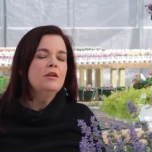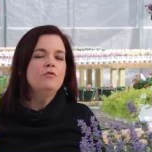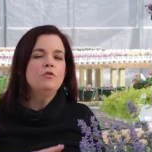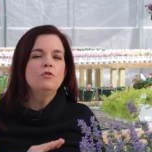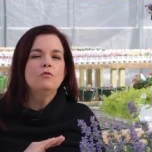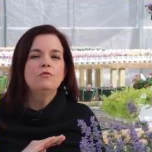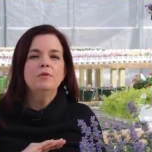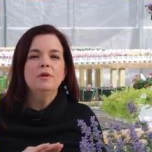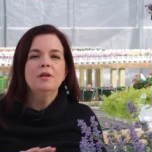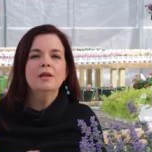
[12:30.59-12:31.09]
If
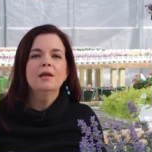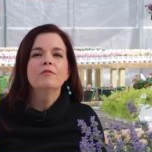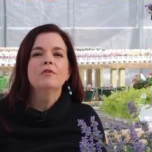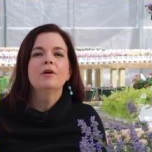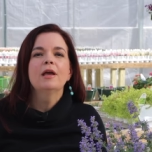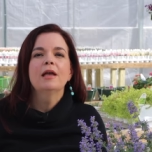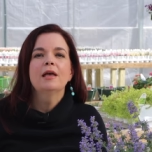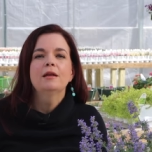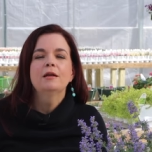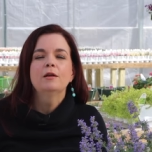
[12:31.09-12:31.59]
you've never
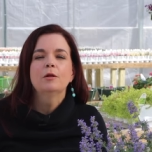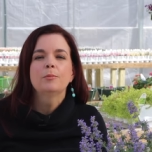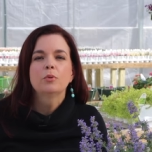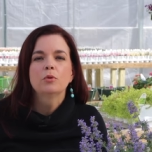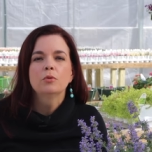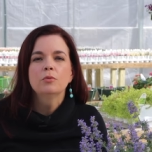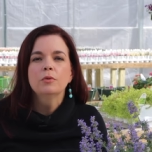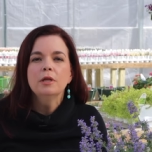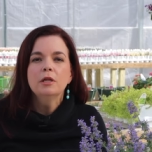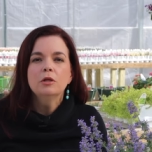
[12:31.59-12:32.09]
added a
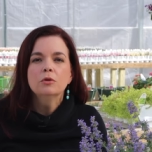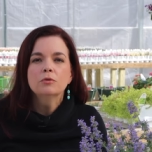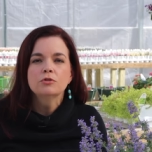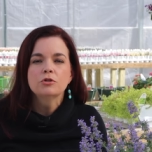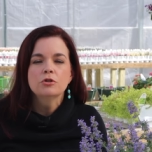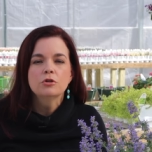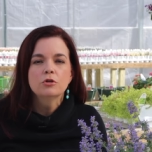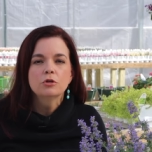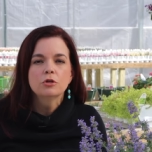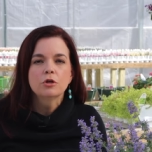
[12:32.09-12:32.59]
perennial
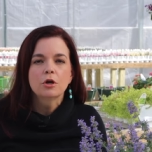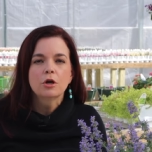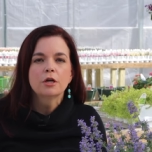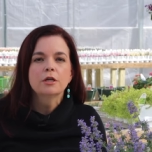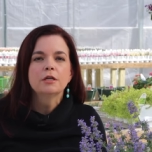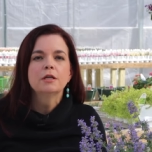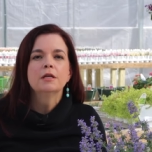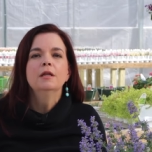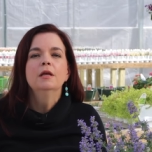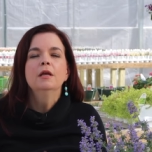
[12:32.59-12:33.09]
to your
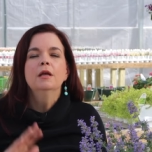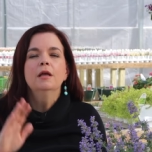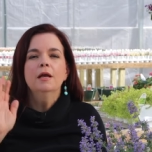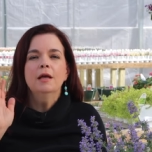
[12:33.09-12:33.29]
garden,